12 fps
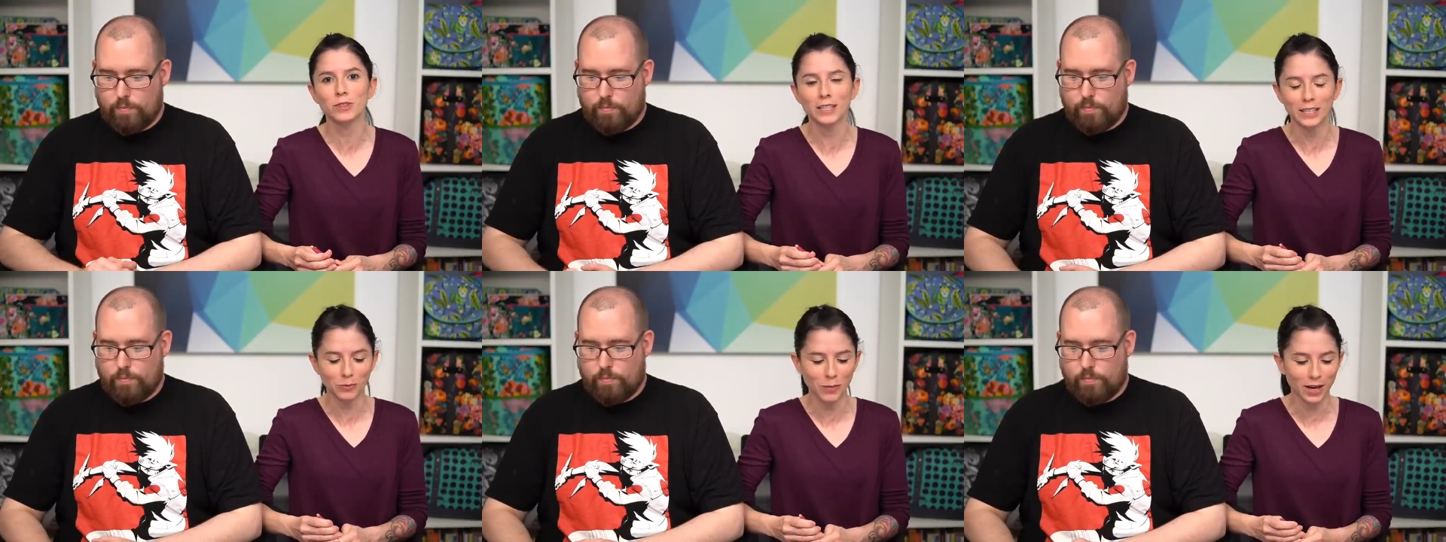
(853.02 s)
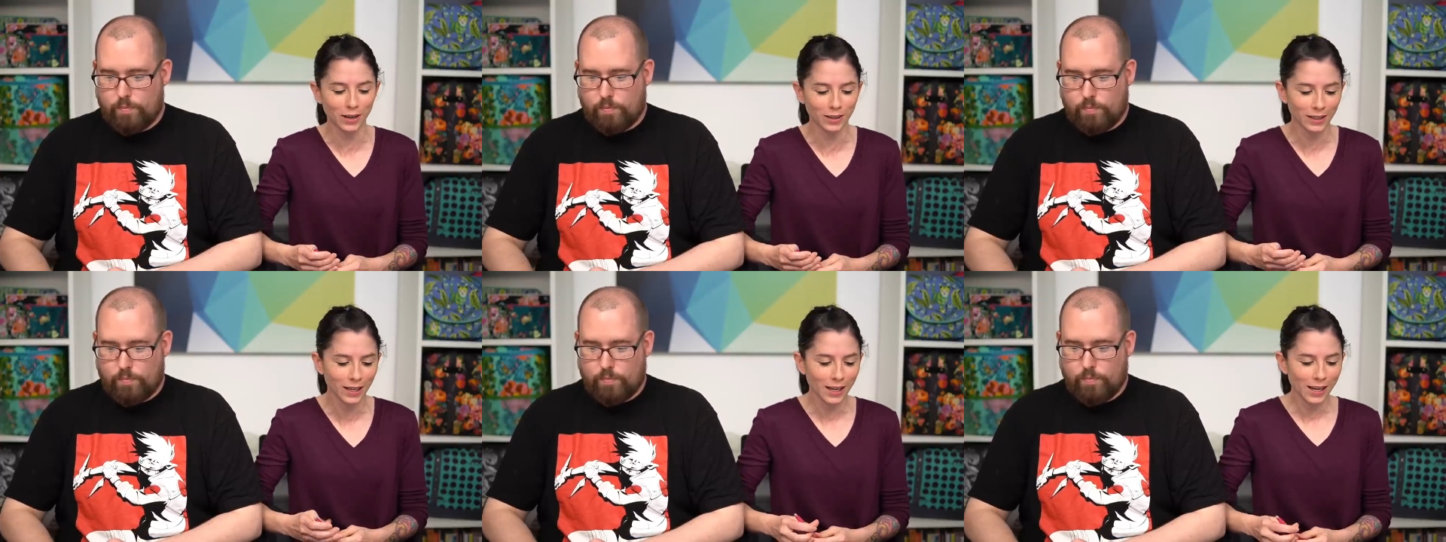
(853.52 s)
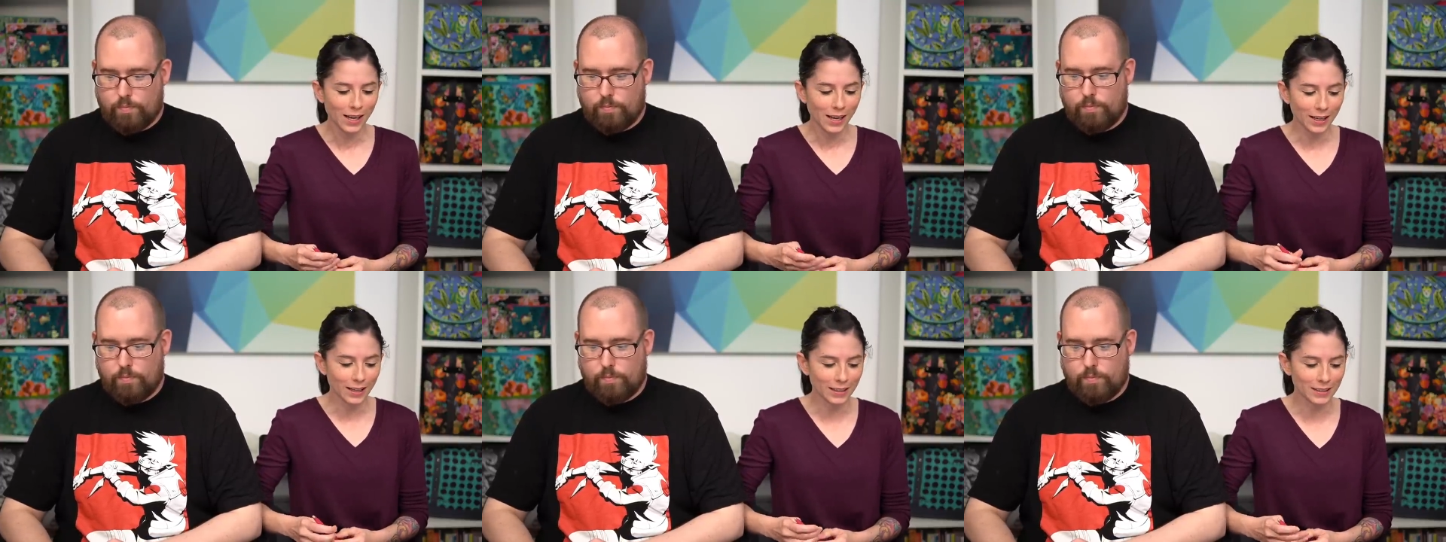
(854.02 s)
Speaker 1: via email.
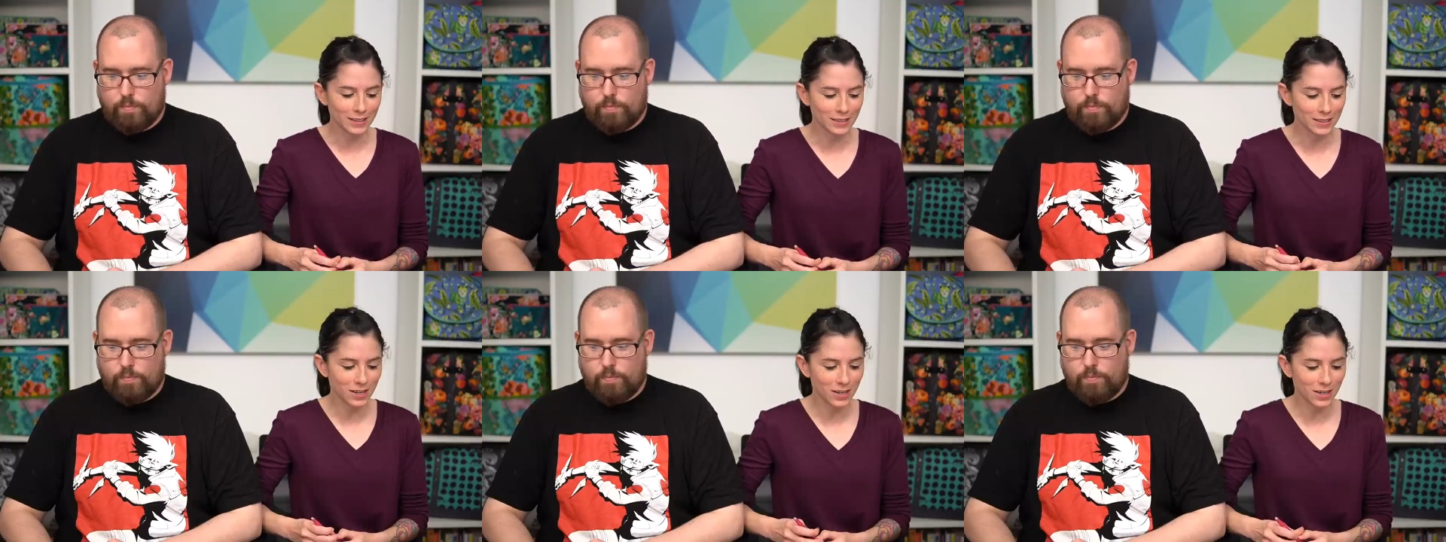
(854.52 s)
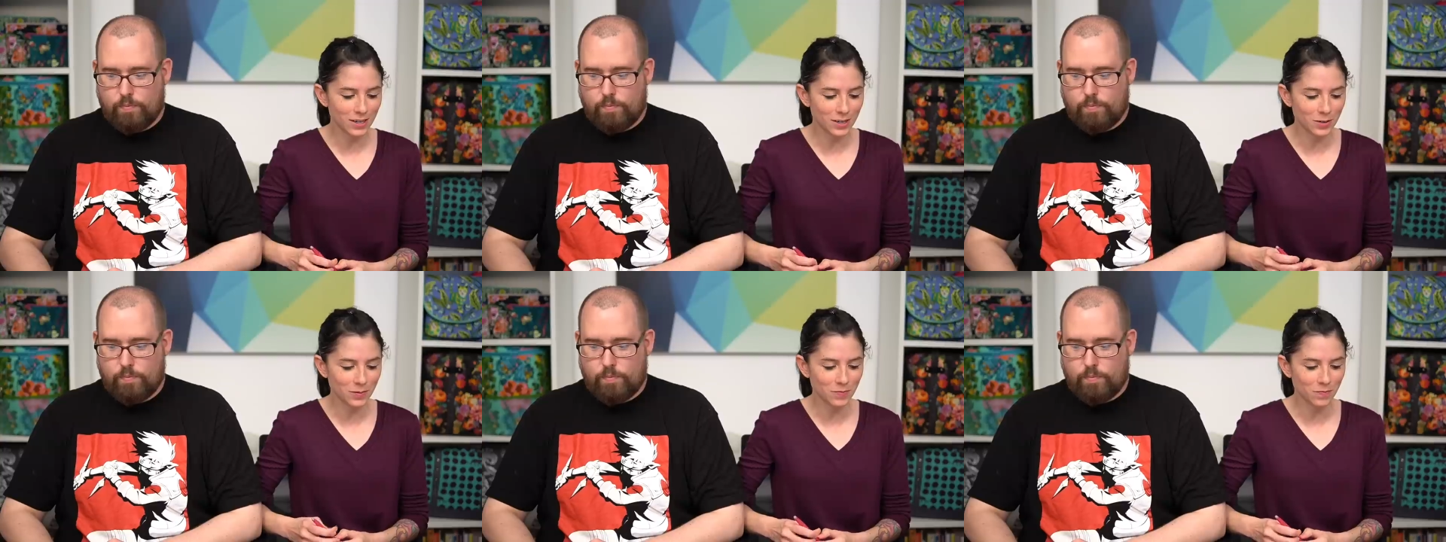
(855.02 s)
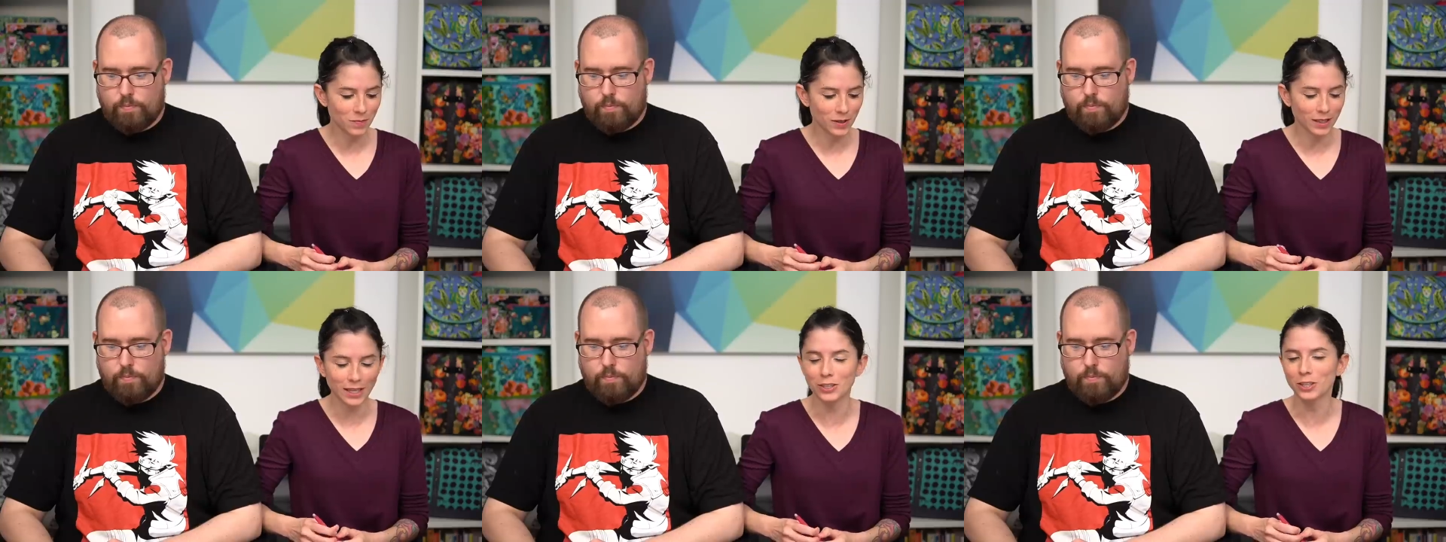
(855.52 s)
And
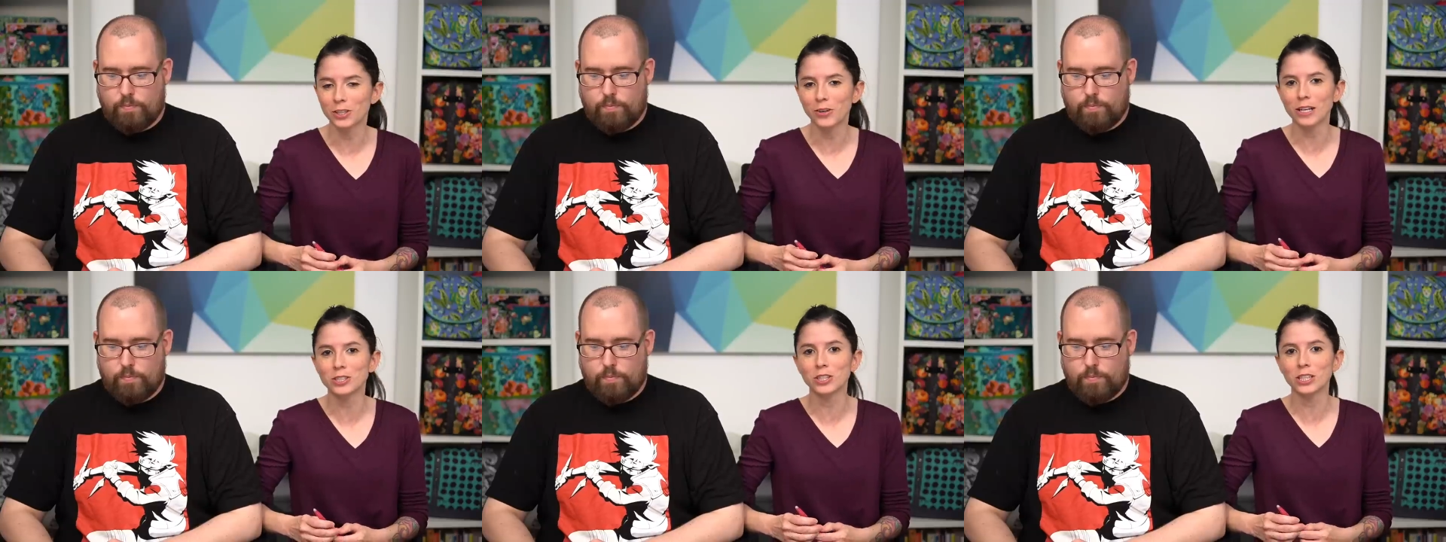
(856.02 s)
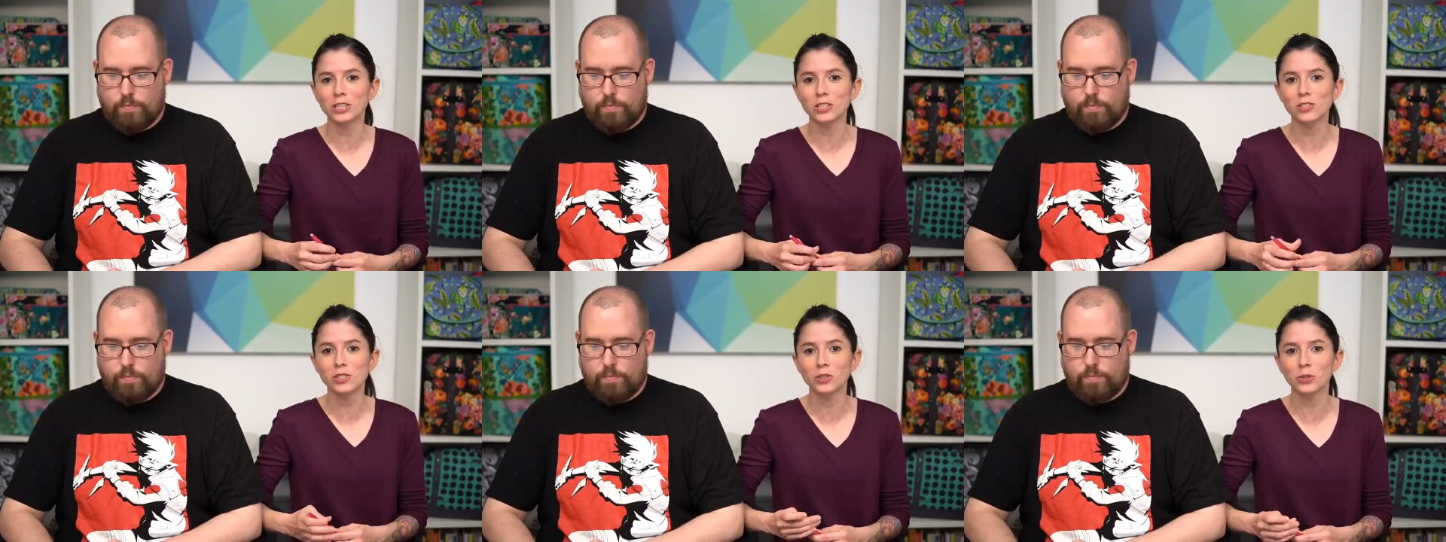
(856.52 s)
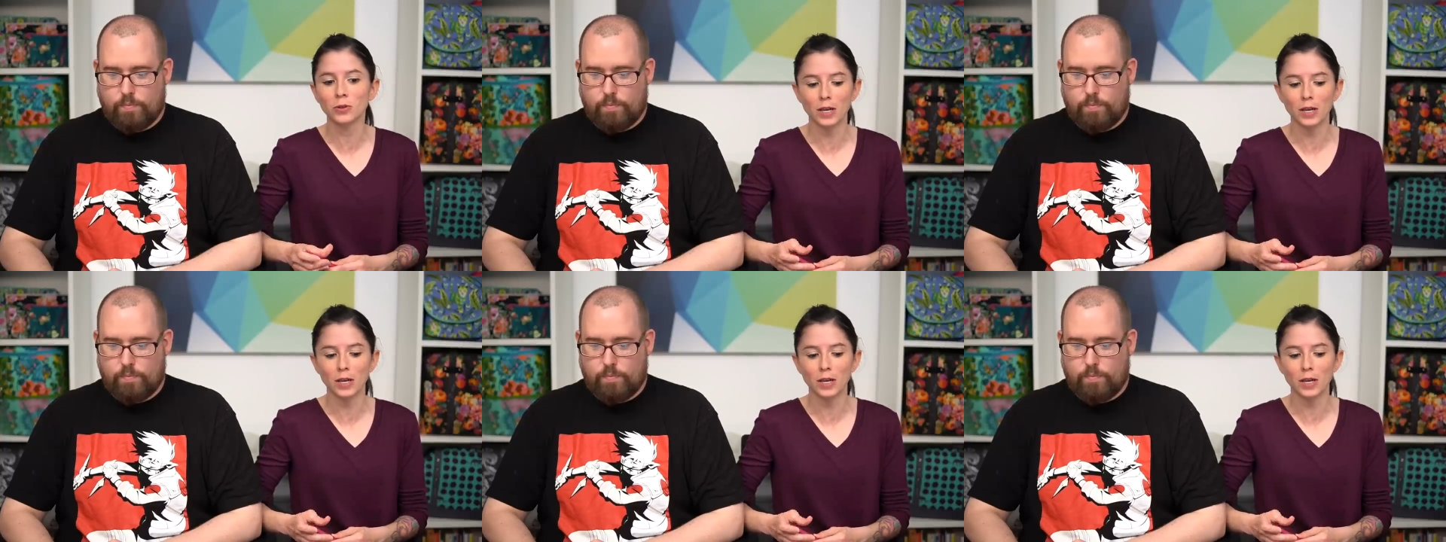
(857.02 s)
again, congratulations to you.